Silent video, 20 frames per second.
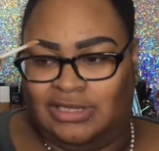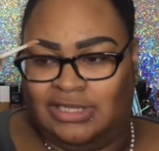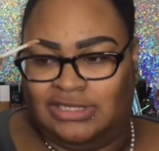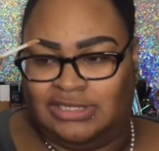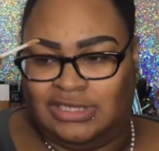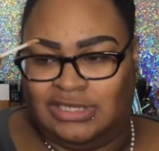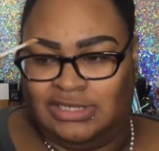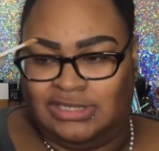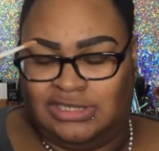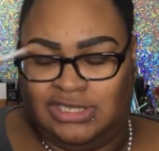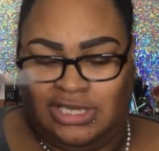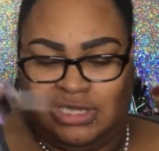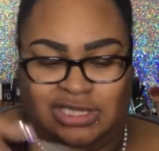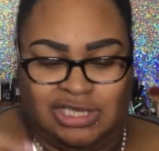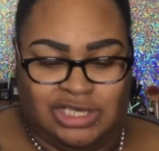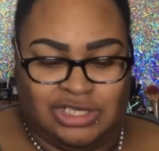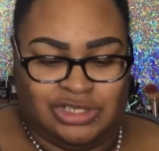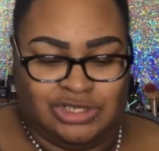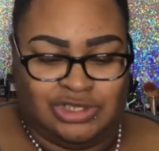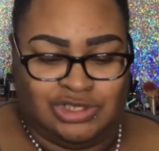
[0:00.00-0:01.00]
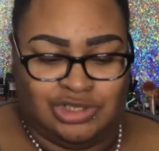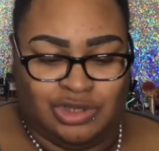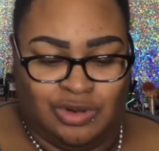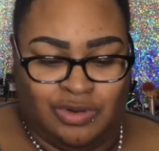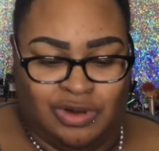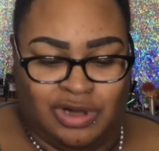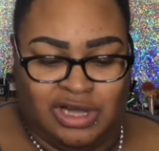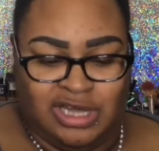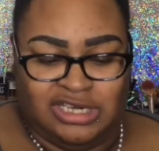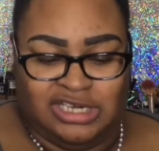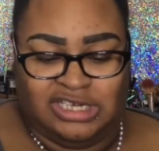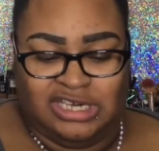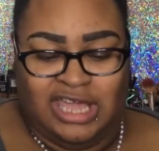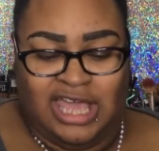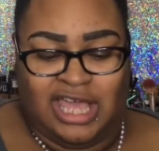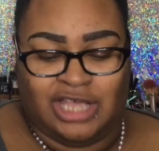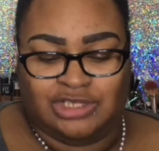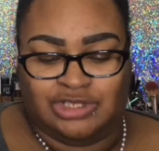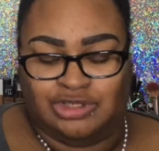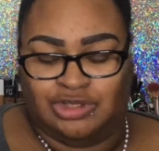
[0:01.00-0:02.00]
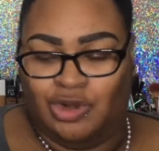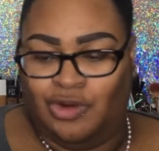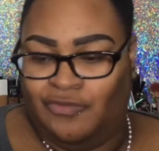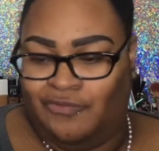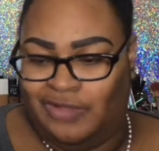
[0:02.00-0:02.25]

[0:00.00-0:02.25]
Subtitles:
This concealer is so good, and it has no